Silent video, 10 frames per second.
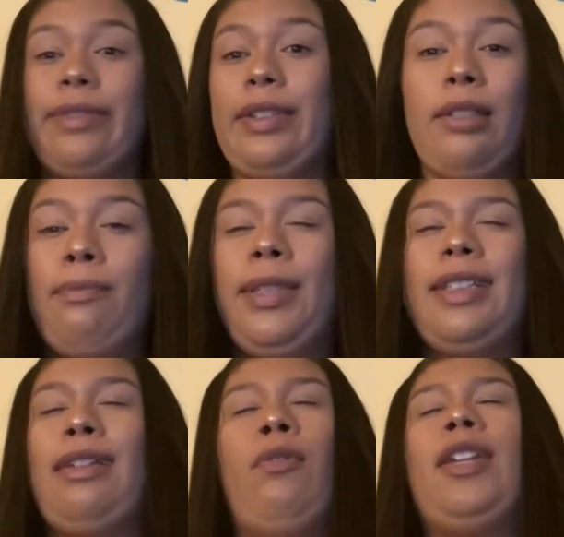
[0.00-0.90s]
Because
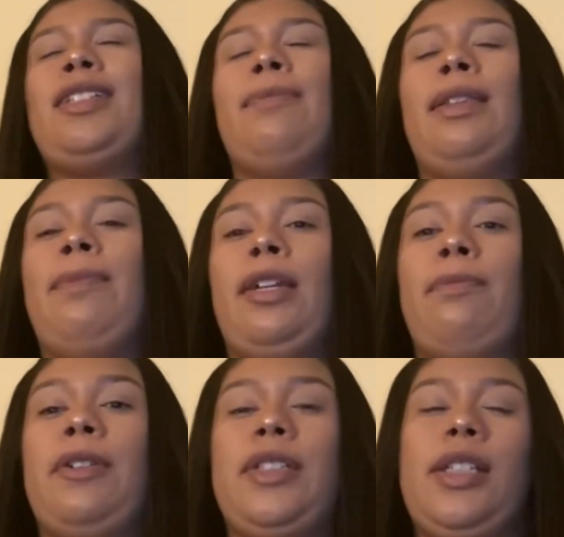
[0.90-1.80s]
I wanted to be the bigger
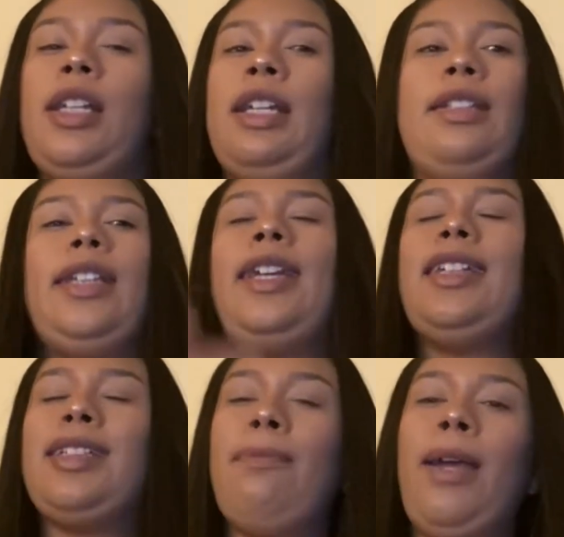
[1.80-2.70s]
person. Did they
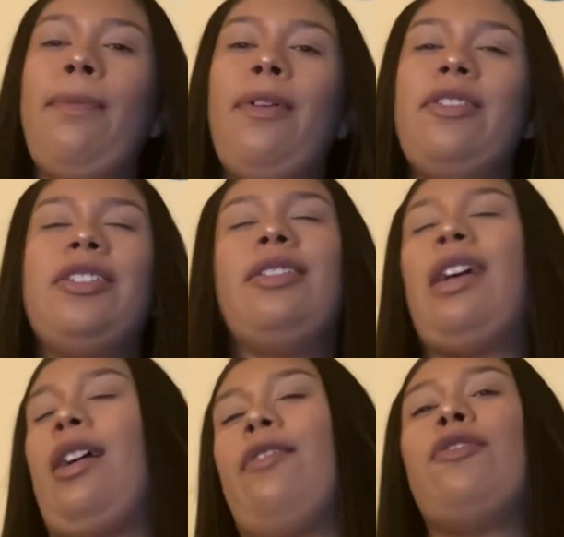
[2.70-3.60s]
accept my apology? No.
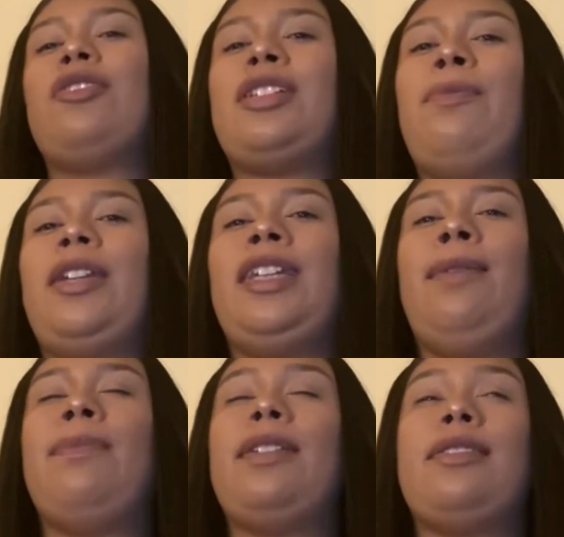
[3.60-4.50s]
Of course, they want to
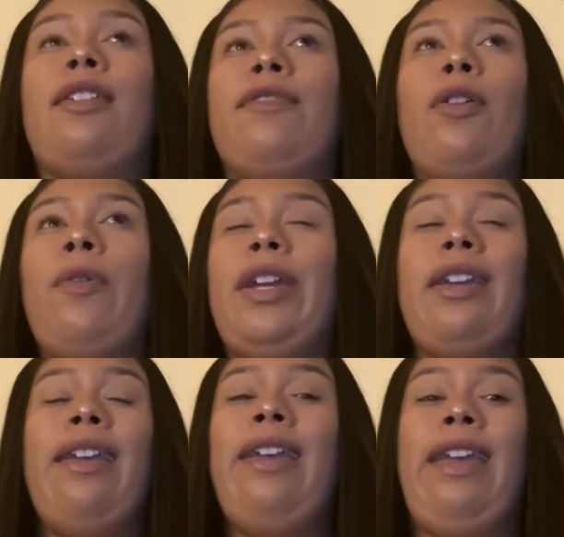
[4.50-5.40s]
keep this stuff going.
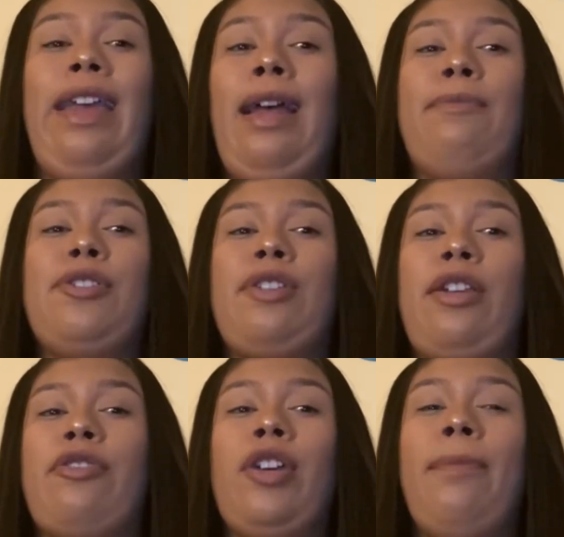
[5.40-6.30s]
And I'm just trying
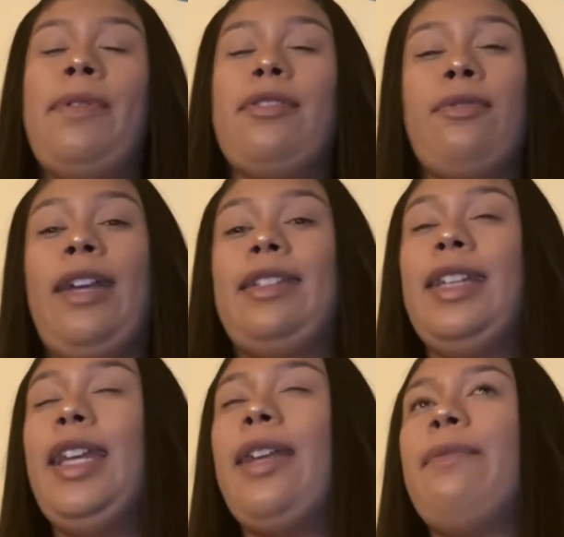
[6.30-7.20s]
to drop it, so I
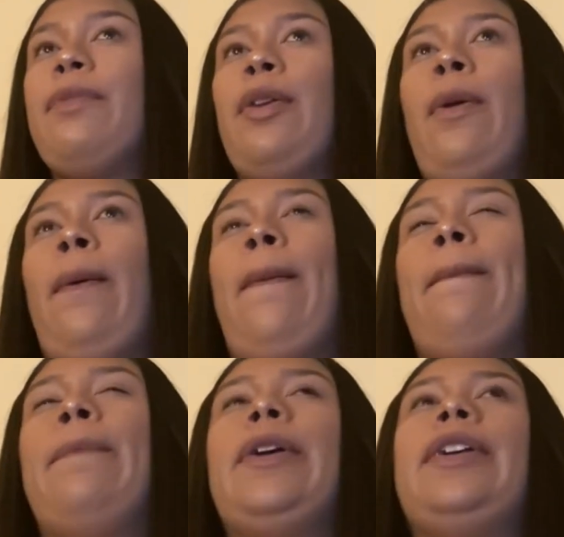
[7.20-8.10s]
did.
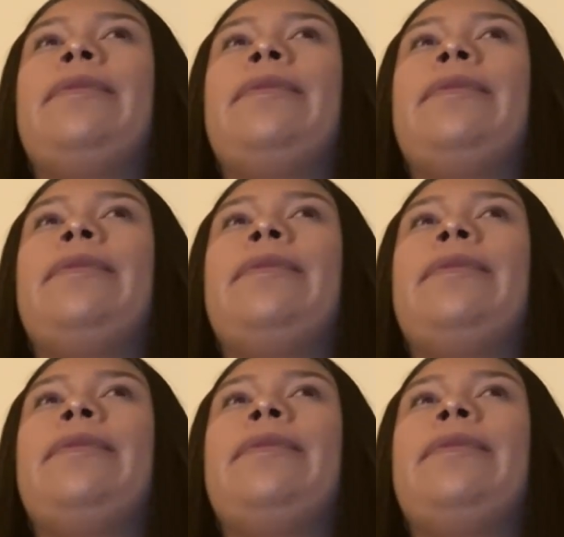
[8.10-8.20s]
But